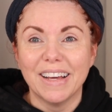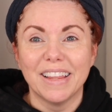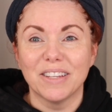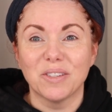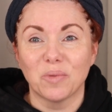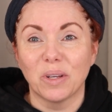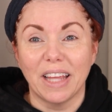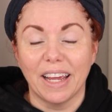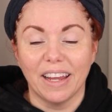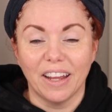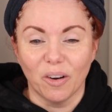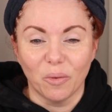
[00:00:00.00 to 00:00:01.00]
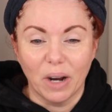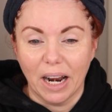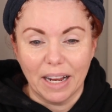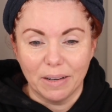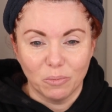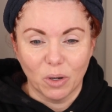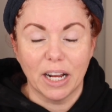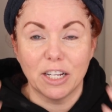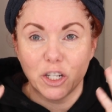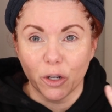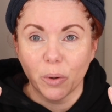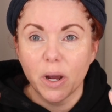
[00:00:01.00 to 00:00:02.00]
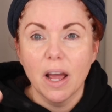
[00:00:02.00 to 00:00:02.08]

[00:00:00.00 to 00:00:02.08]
this is what I do.